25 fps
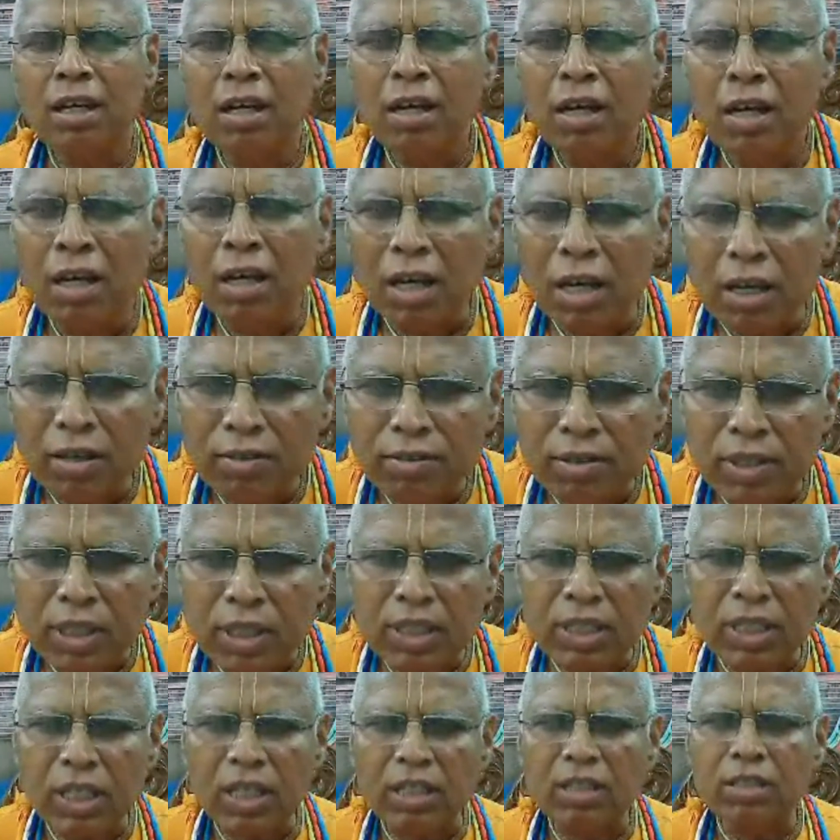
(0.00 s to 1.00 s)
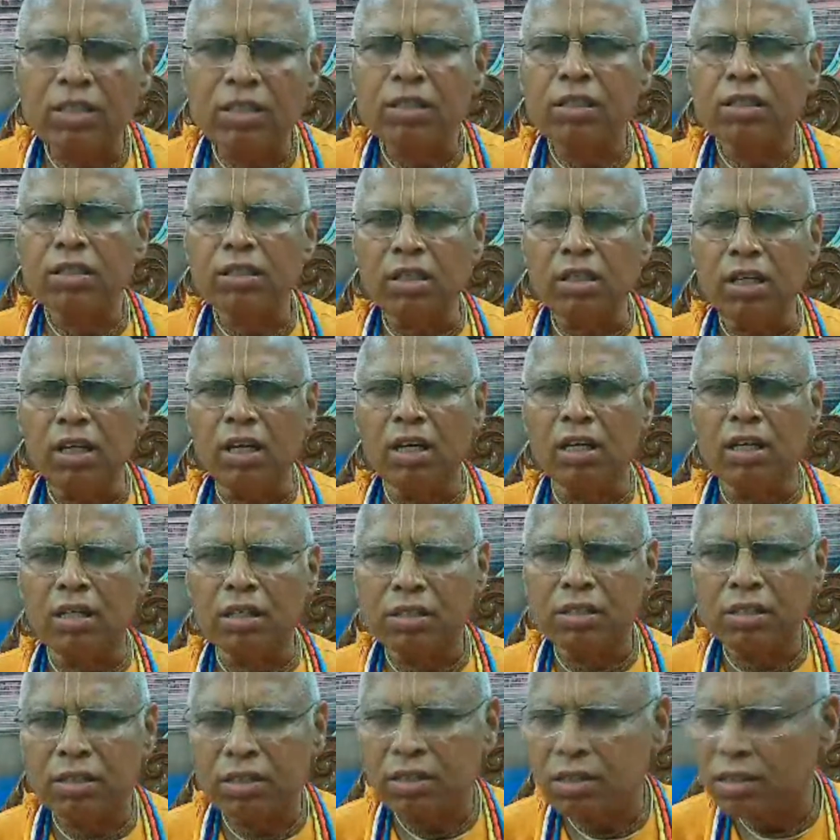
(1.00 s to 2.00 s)
and for 6
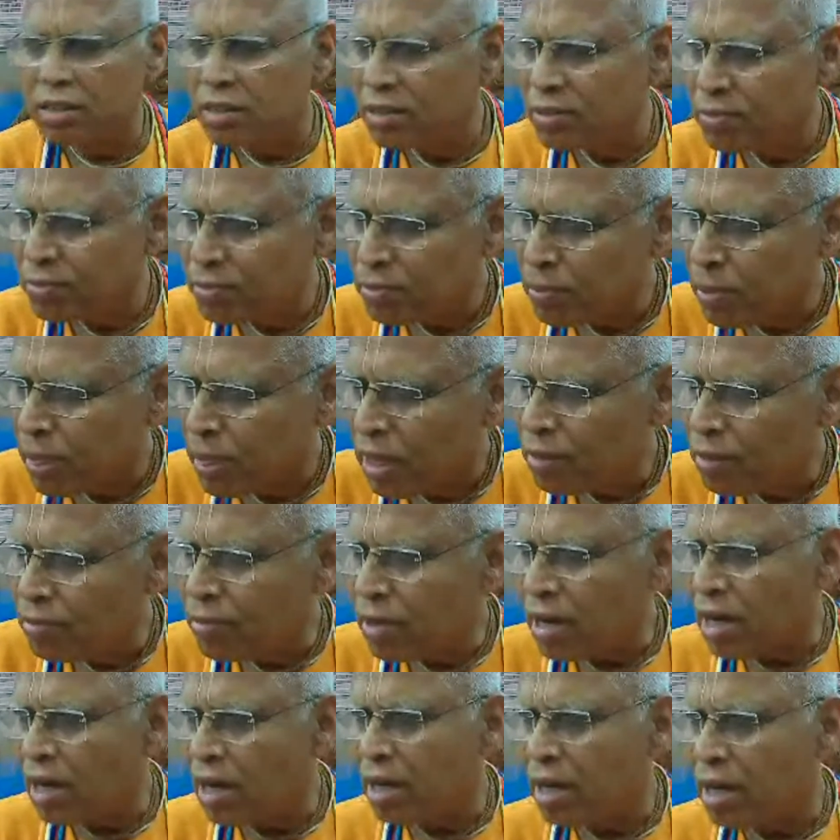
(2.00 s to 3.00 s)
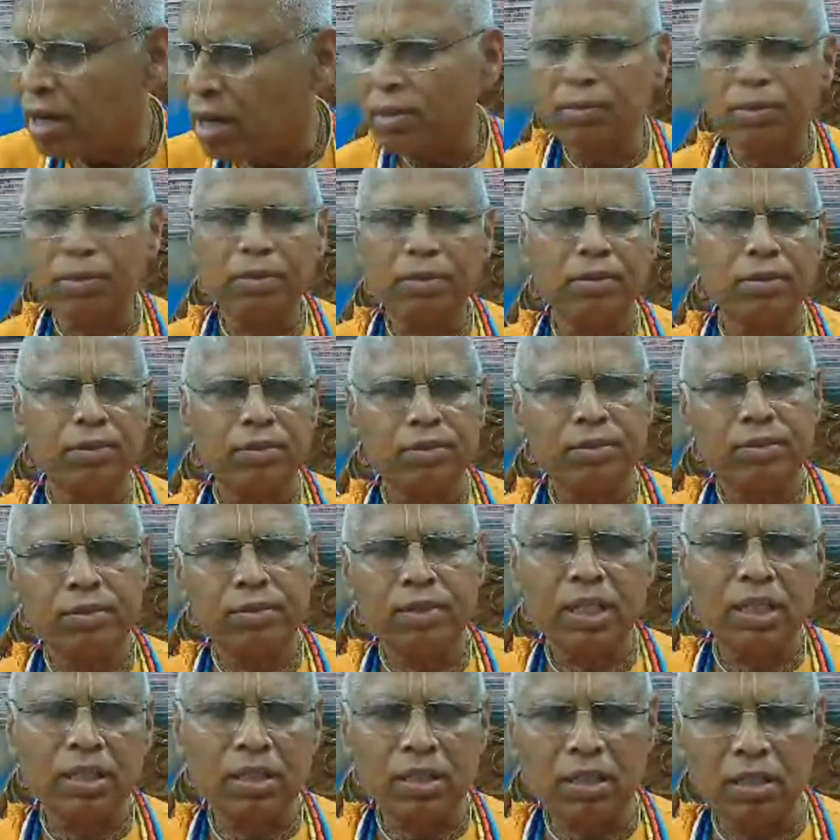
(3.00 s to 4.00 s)
years,
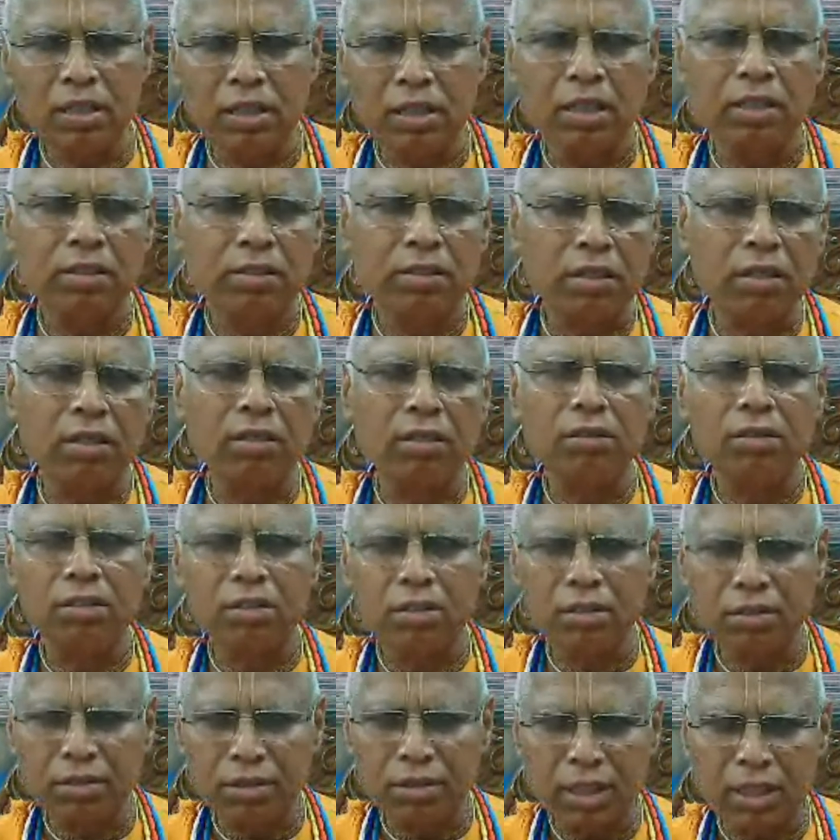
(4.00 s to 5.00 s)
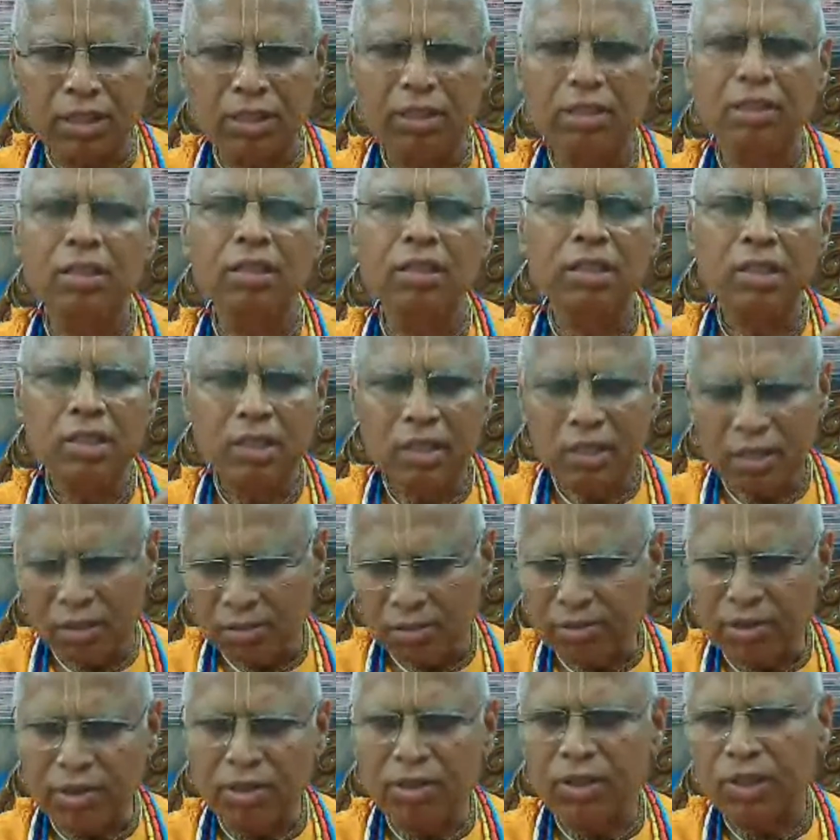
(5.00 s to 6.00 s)
Mahaprabhu, he does go to, of
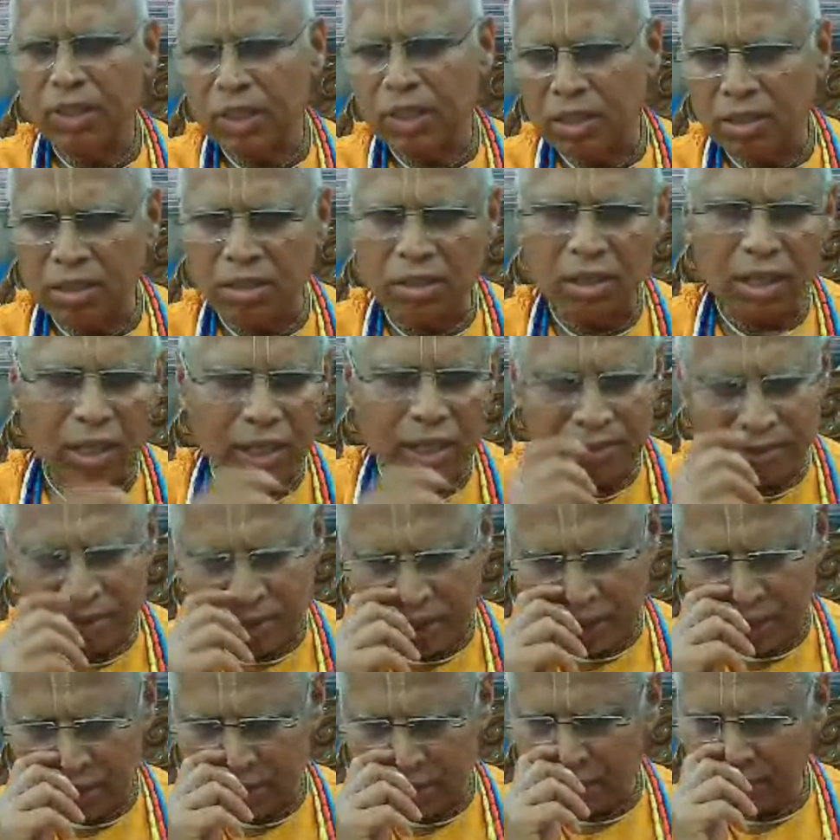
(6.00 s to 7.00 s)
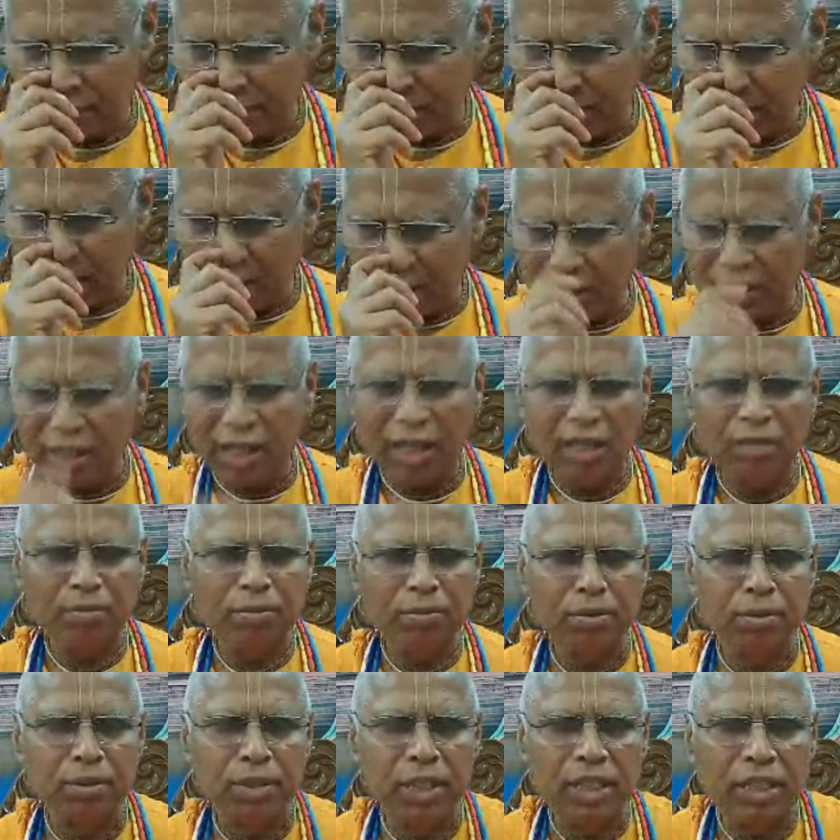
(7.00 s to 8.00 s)
course, arrives in Jagannath
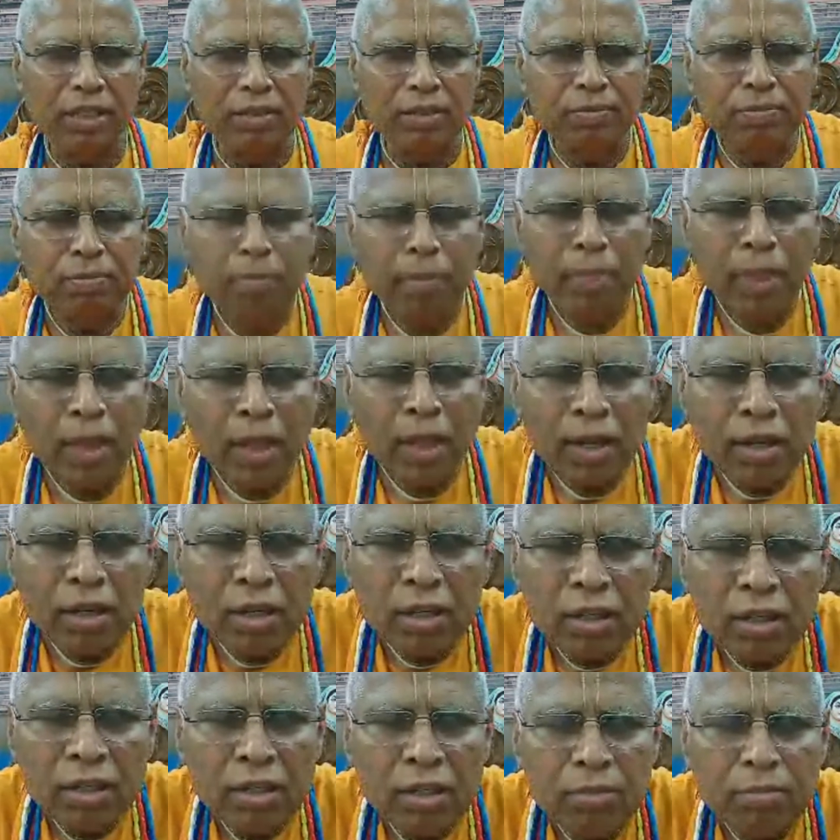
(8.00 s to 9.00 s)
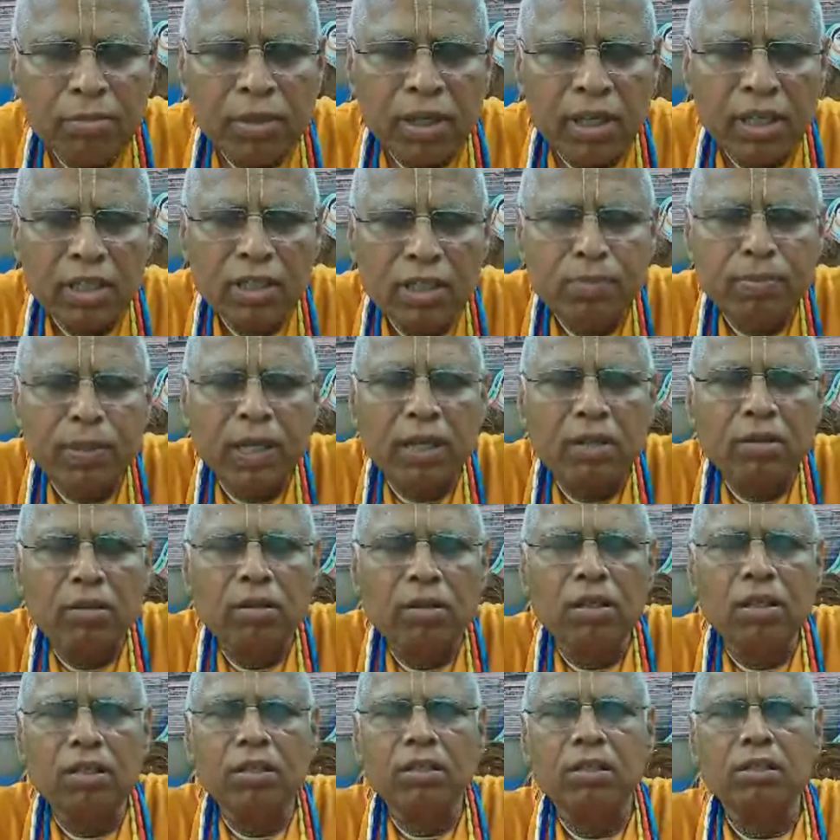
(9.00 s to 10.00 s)
Puri, but he spent
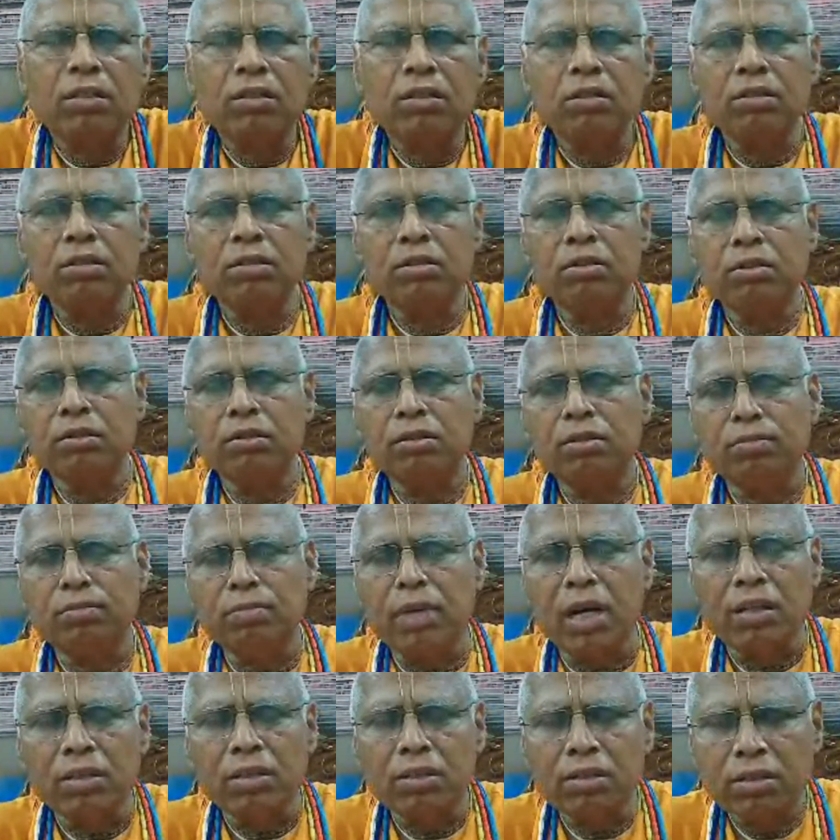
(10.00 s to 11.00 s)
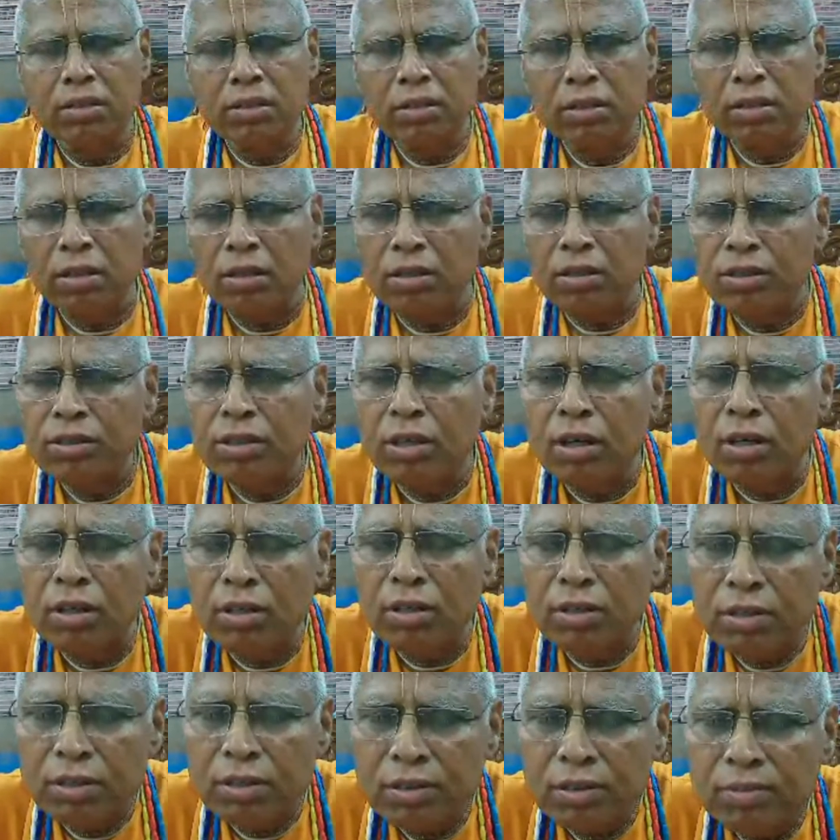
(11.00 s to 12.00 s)
only 2 months or
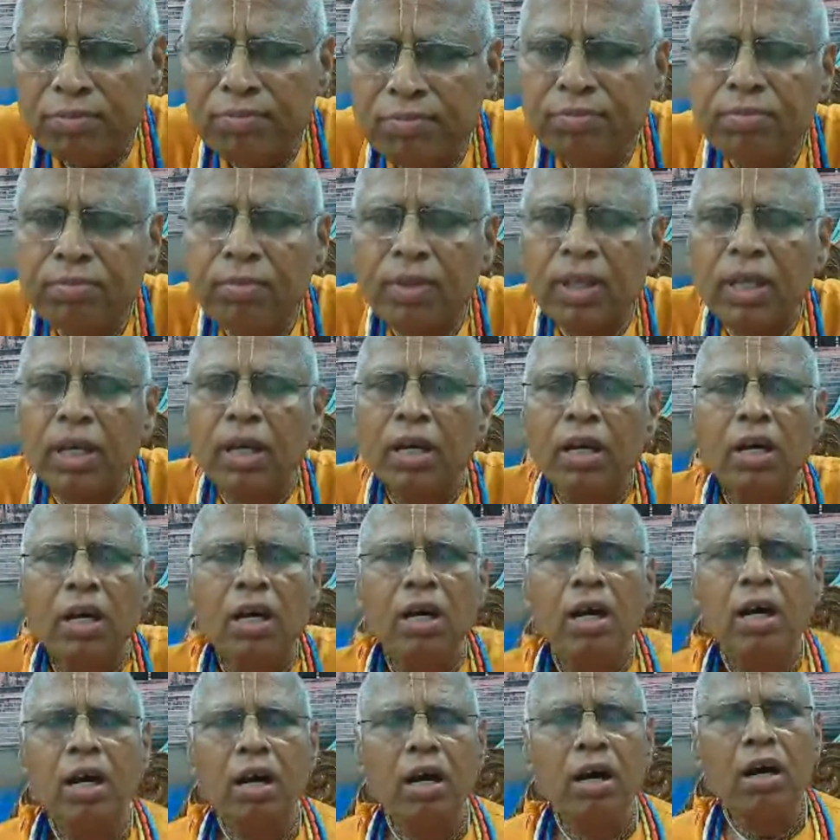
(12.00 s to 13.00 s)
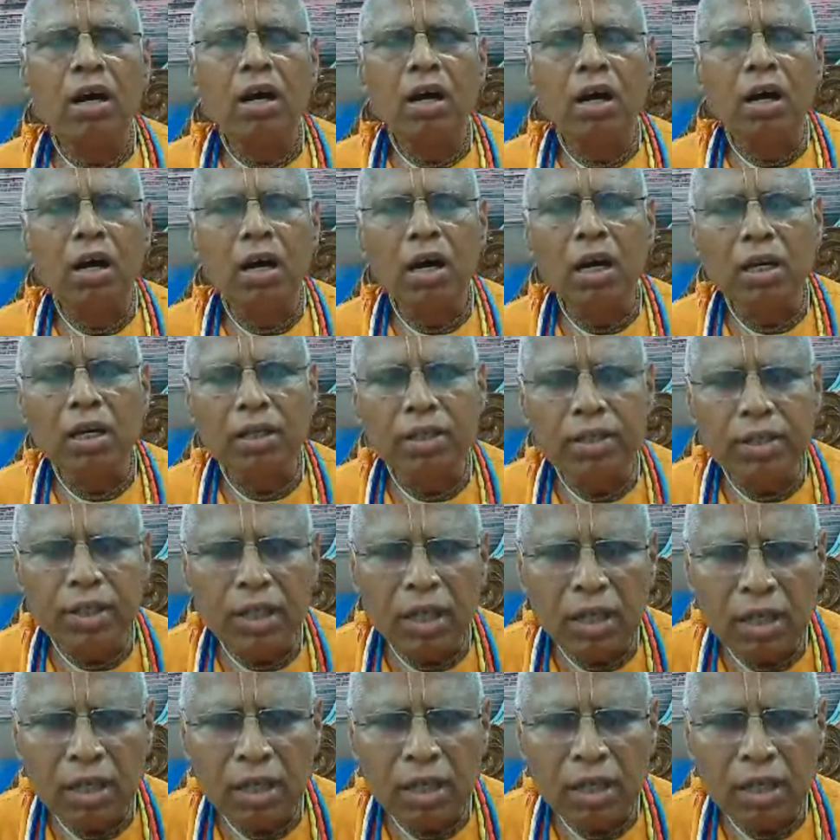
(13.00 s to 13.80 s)
so, and